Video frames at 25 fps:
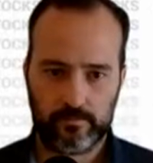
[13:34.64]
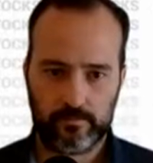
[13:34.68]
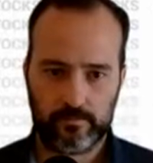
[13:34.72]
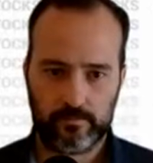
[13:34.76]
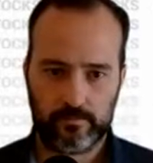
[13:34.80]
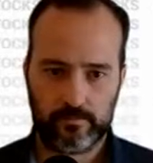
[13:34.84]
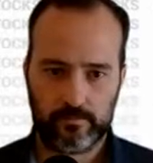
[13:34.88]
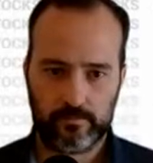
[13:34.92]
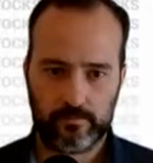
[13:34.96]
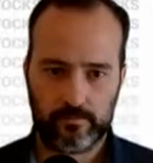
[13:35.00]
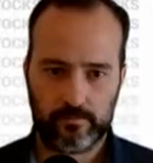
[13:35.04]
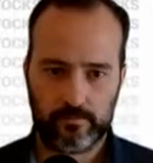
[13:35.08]

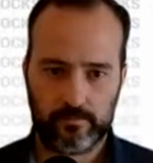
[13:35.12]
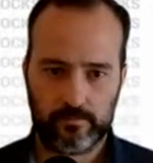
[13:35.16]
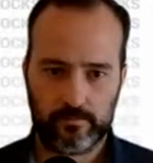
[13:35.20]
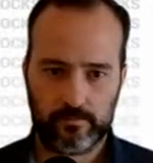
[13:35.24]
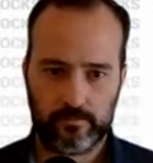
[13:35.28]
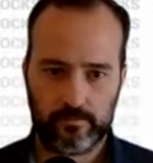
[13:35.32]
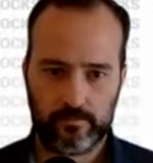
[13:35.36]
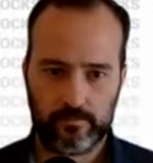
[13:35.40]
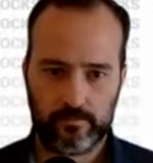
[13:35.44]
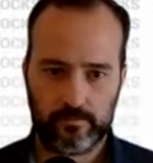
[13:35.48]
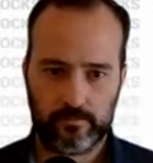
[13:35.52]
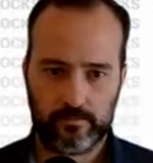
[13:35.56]

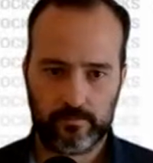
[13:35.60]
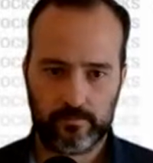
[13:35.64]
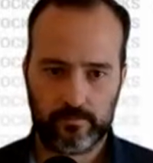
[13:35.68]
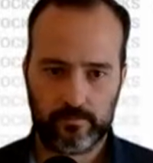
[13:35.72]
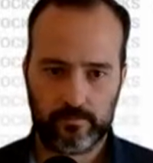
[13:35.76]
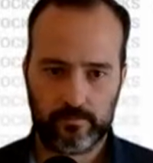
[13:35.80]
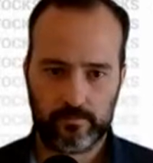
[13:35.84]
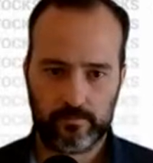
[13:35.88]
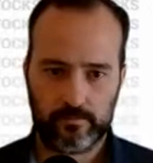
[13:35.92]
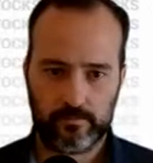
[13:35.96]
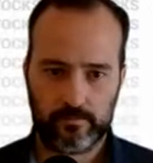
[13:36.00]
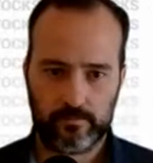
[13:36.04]

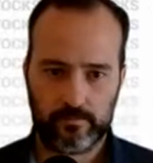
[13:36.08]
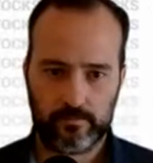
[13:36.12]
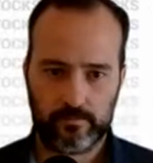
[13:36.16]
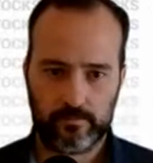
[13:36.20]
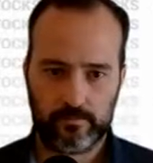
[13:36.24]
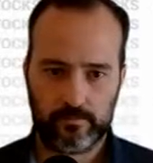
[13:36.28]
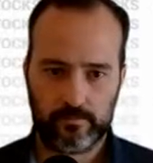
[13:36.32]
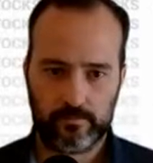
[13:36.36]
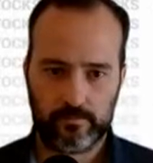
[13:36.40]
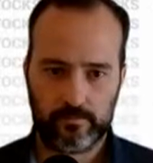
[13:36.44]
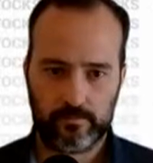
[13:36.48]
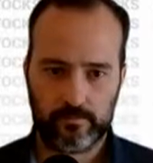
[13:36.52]

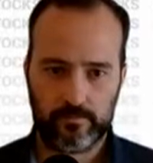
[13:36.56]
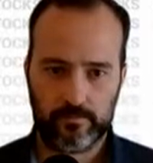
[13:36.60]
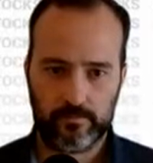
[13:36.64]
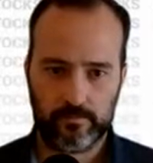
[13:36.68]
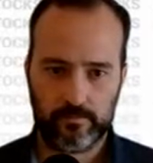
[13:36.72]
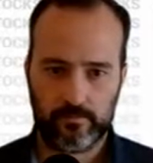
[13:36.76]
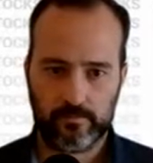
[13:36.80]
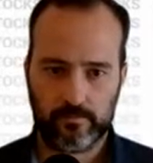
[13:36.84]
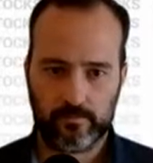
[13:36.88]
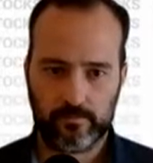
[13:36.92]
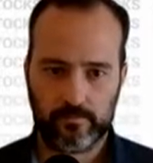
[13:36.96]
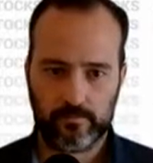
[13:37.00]

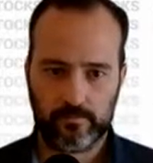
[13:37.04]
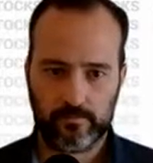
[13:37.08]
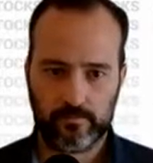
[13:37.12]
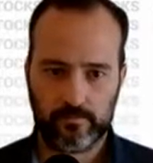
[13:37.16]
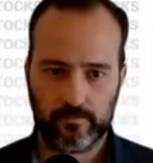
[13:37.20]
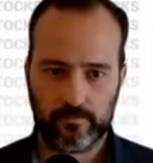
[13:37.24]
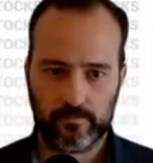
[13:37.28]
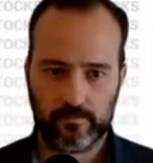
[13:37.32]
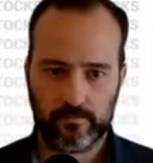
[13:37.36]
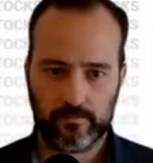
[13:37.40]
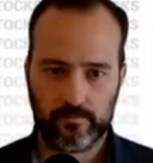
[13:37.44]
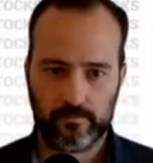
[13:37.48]

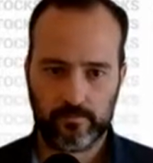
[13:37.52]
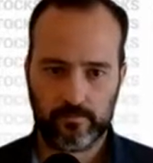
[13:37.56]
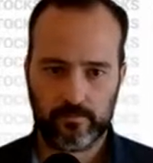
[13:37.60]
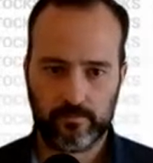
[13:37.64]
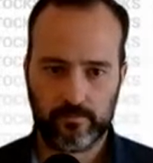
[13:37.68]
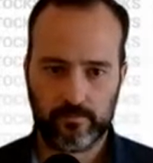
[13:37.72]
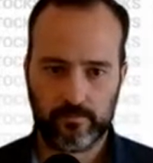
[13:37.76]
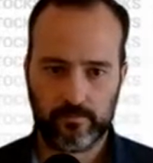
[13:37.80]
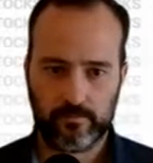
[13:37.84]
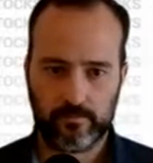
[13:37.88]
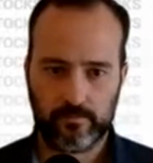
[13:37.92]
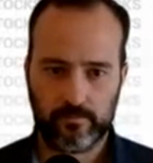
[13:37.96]

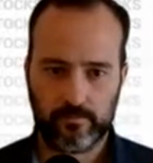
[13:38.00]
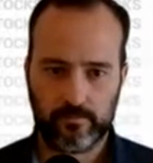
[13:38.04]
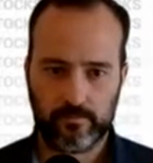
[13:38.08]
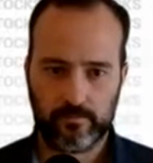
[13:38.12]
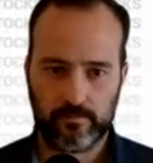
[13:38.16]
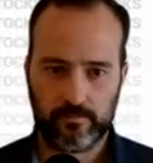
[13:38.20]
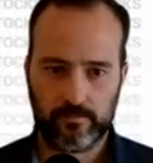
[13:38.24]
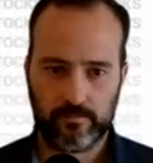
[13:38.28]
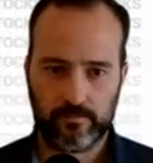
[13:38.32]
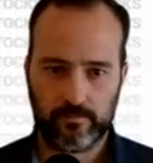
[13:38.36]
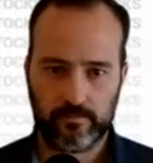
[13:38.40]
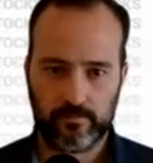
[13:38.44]

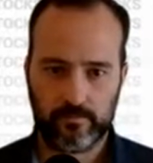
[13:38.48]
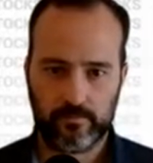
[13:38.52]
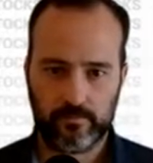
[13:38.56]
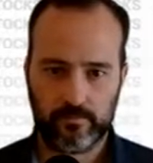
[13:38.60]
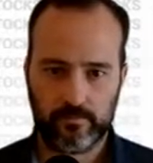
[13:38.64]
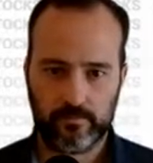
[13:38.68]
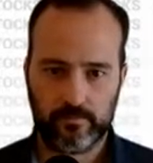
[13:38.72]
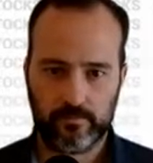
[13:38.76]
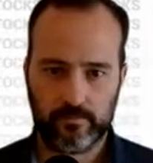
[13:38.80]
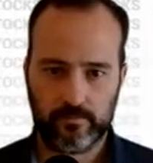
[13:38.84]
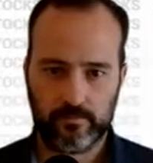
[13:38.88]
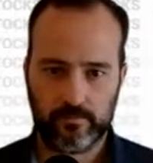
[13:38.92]

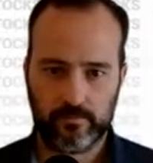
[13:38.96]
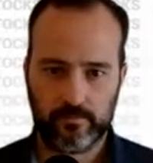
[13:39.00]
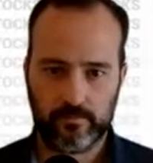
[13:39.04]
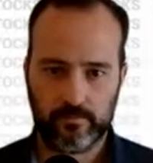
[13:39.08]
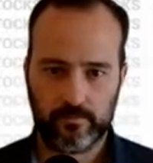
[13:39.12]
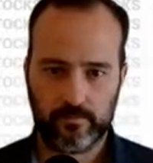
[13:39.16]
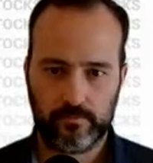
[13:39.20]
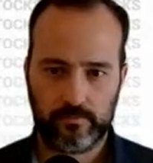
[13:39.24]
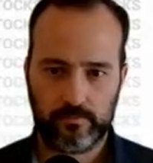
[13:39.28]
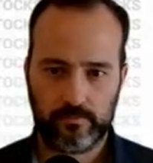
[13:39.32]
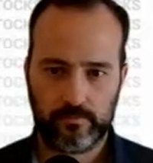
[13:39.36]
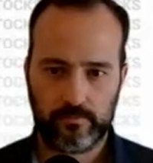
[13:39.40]

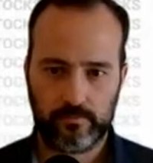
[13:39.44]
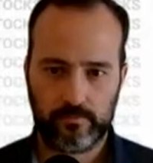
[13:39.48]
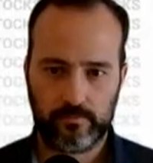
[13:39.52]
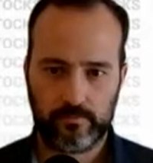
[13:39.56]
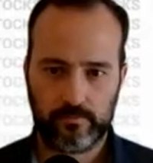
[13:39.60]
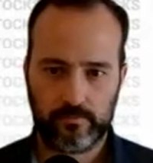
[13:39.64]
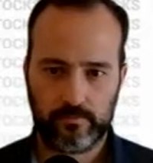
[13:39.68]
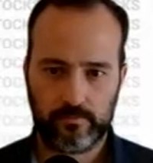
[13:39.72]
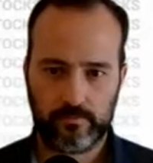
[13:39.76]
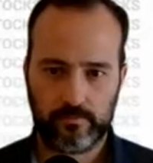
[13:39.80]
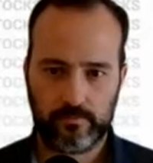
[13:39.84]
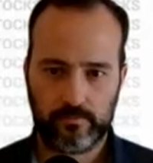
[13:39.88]

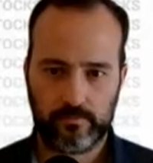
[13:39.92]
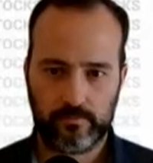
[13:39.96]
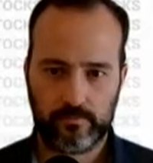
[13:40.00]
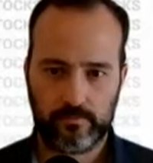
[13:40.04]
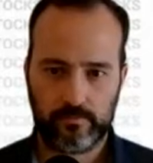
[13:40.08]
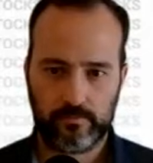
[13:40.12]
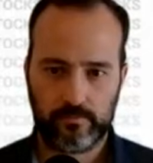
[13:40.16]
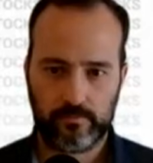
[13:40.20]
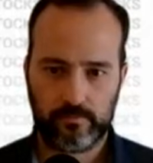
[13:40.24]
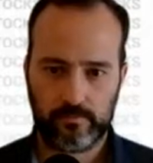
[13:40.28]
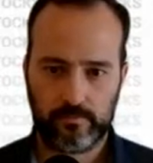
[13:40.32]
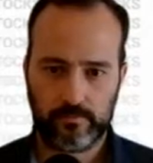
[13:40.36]

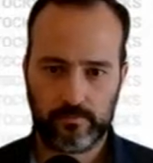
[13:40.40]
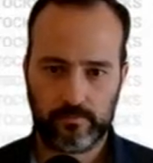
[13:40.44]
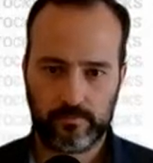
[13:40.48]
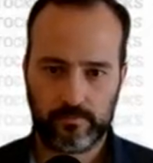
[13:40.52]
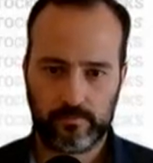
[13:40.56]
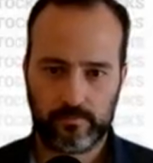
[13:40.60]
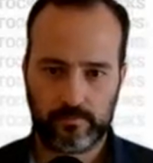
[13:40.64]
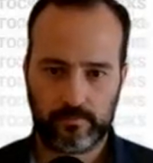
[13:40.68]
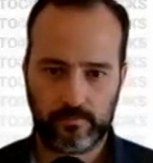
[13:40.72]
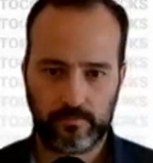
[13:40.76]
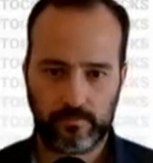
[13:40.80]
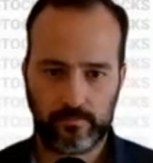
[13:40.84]

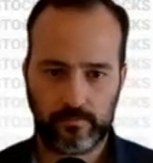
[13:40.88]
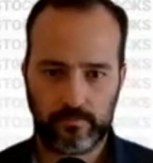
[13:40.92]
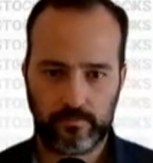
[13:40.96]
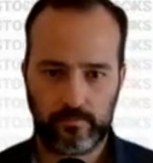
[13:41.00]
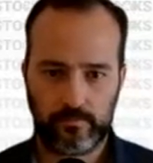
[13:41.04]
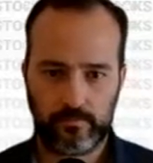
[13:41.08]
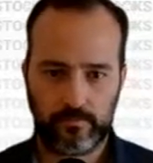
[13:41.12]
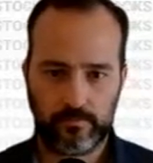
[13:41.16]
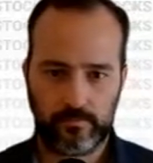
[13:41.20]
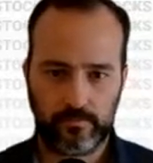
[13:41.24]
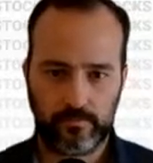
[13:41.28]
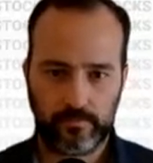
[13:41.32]

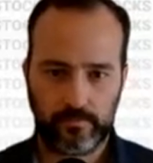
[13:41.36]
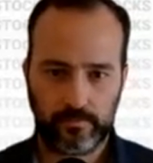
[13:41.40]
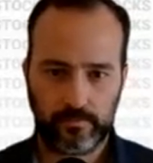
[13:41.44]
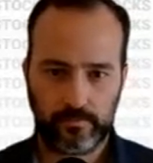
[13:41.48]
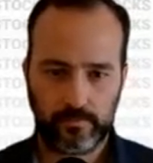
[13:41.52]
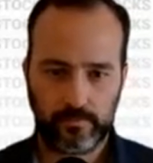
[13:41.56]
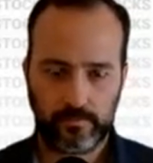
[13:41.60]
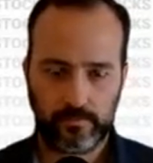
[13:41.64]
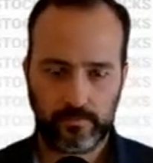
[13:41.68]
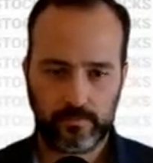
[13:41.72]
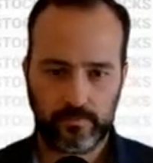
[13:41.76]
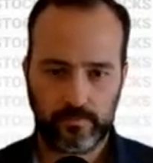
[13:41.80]

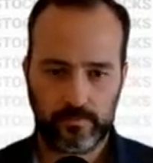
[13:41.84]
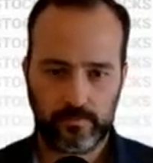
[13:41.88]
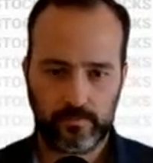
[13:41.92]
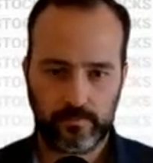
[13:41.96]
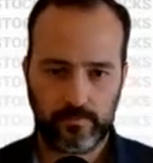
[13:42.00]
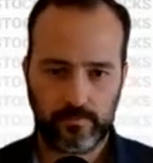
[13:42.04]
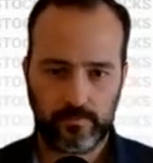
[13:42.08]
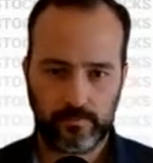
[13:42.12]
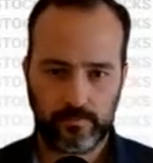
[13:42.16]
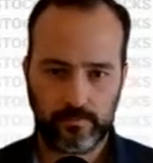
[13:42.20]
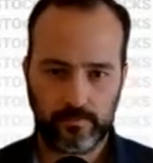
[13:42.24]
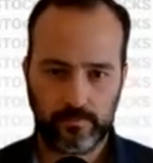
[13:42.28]

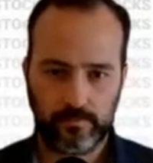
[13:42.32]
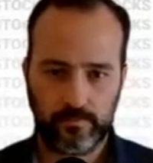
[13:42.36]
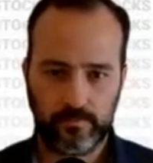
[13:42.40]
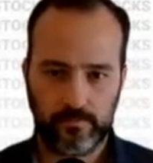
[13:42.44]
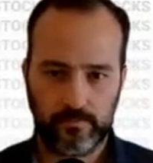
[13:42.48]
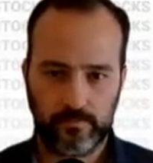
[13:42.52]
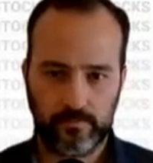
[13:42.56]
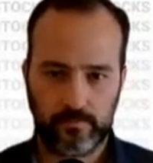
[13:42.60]
No words are spoken by the person on screen.